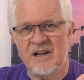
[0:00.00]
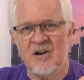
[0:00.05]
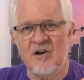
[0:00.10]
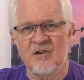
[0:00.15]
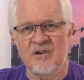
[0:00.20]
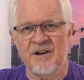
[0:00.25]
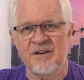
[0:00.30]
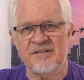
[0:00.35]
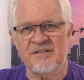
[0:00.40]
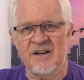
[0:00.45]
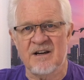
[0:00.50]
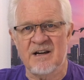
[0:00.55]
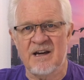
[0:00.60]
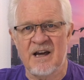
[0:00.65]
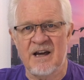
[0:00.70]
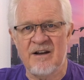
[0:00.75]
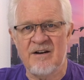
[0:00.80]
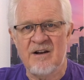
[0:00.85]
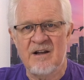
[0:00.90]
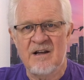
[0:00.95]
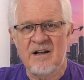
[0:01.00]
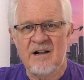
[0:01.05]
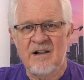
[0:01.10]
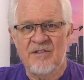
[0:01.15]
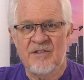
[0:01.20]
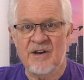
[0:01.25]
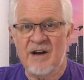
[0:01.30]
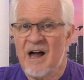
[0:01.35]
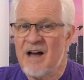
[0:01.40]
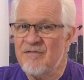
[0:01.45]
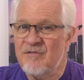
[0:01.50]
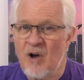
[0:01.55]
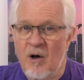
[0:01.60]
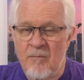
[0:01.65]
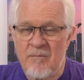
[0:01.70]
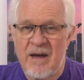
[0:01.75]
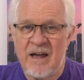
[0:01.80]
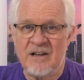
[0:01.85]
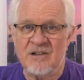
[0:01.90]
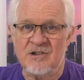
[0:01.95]
going to stay ahead, that I've
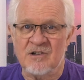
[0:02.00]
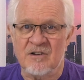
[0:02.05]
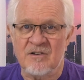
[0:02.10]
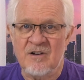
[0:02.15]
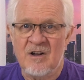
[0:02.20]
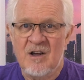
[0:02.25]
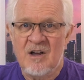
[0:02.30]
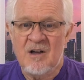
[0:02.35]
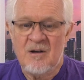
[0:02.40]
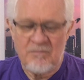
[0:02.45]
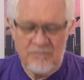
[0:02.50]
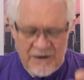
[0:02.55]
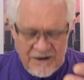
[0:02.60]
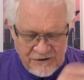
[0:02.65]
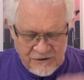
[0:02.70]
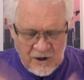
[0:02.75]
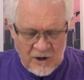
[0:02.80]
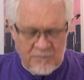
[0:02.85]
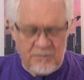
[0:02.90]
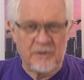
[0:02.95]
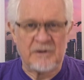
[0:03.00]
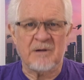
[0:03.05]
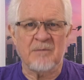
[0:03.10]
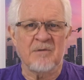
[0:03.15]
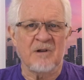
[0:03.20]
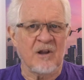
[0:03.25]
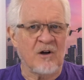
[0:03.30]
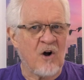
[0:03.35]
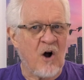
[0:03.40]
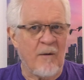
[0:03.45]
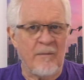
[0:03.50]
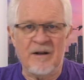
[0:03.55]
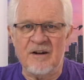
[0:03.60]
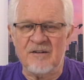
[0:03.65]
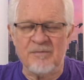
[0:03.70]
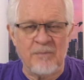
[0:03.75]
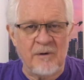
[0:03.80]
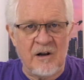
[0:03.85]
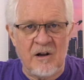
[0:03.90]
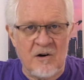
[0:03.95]
not mentioned, please go put them in the
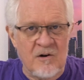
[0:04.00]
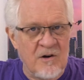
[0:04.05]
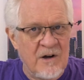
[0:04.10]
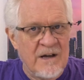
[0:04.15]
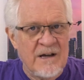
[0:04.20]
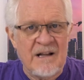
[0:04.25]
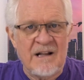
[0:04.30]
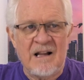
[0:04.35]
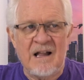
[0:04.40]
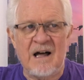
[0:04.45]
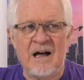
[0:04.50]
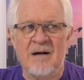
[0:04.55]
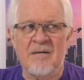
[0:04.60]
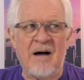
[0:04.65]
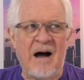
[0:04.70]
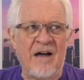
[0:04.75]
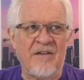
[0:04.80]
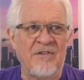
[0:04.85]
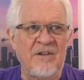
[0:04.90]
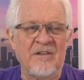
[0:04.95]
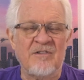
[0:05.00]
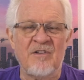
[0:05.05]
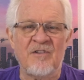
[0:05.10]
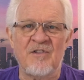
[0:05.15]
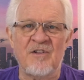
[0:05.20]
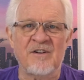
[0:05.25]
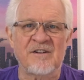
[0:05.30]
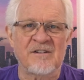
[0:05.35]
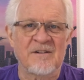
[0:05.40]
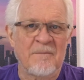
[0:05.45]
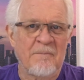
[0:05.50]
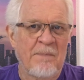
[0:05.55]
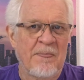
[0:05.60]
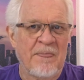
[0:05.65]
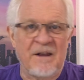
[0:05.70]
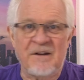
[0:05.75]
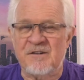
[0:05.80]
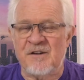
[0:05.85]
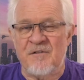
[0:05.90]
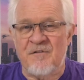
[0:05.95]
comments below. I think that
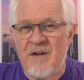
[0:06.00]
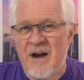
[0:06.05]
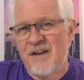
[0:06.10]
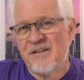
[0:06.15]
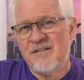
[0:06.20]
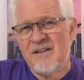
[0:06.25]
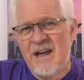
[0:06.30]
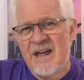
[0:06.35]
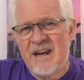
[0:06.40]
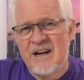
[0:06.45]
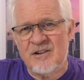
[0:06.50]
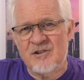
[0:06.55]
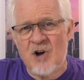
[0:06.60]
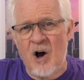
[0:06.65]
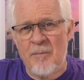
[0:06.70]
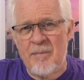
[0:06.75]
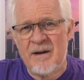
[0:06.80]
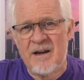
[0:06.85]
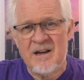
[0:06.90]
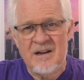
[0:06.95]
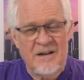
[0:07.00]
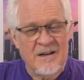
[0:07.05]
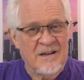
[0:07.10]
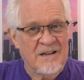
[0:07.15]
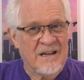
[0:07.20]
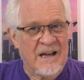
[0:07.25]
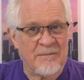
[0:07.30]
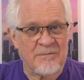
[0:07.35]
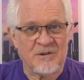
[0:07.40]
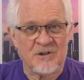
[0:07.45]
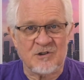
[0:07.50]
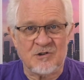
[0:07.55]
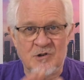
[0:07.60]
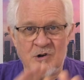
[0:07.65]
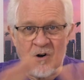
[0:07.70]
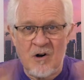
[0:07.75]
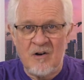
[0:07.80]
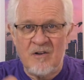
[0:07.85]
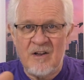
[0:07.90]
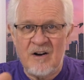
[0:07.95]
it's a fascinating topic. I'm
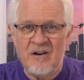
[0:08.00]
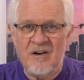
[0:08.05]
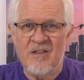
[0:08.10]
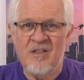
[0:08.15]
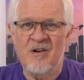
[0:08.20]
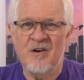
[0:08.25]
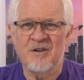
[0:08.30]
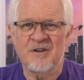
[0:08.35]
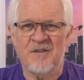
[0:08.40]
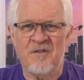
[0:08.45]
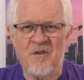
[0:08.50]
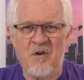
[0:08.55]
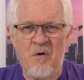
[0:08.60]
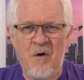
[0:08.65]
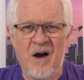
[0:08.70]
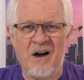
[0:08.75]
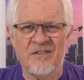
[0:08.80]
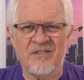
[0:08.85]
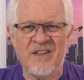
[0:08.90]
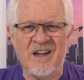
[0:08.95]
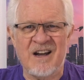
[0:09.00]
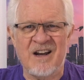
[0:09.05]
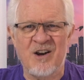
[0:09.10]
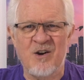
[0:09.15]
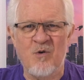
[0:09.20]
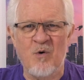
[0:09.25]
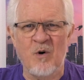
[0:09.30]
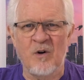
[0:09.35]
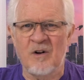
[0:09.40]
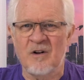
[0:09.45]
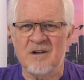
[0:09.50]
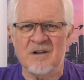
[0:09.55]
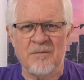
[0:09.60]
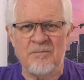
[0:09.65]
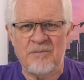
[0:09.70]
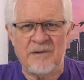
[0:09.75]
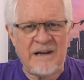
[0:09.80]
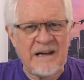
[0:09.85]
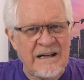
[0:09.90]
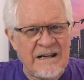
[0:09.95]
sure there are those of you out there who will
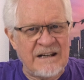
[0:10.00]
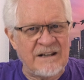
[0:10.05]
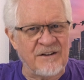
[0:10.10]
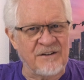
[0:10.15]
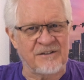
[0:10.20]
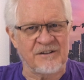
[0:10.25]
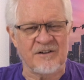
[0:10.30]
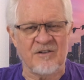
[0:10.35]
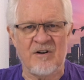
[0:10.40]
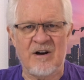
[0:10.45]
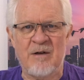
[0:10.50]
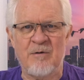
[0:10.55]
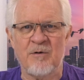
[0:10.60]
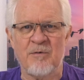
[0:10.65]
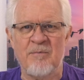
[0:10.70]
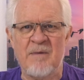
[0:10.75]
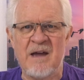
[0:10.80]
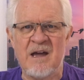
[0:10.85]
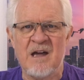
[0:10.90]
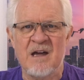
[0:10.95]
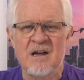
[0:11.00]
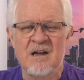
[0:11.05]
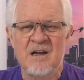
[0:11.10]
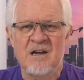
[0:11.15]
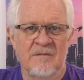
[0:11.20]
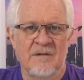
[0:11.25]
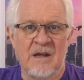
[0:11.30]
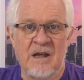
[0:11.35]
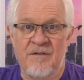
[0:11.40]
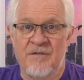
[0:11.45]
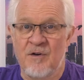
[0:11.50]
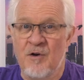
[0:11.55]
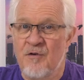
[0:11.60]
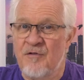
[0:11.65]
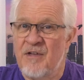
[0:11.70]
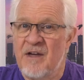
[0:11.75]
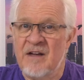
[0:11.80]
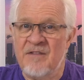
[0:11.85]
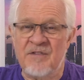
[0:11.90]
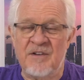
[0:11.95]
completely disagree with me. If you
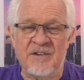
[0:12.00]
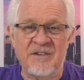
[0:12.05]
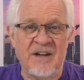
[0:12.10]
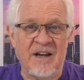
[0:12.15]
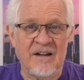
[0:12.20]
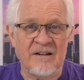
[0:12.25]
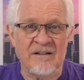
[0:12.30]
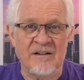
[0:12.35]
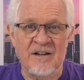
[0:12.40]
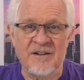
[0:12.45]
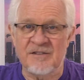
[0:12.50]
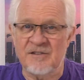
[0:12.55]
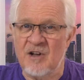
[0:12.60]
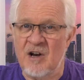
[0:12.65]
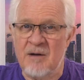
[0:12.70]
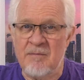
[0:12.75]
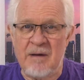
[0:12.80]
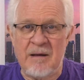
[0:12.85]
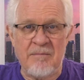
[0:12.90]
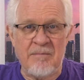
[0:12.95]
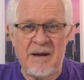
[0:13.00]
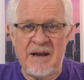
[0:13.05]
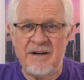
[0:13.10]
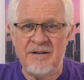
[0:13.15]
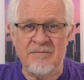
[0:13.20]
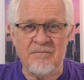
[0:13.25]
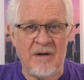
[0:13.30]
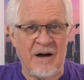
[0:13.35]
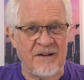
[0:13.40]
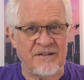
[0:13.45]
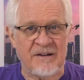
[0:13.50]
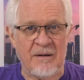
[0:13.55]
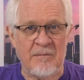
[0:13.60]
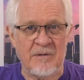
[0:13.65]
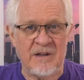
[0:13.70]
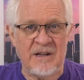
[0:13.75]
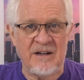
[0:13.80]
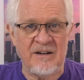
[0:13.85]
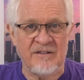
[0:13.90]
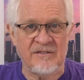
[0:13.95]
think that Tesla is going to be beaten by some of
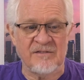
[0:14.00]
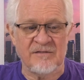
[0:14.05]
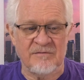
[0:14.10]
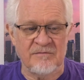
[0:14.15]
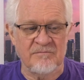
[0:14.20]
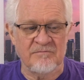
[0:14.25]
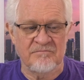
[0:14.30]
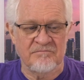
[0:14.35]
these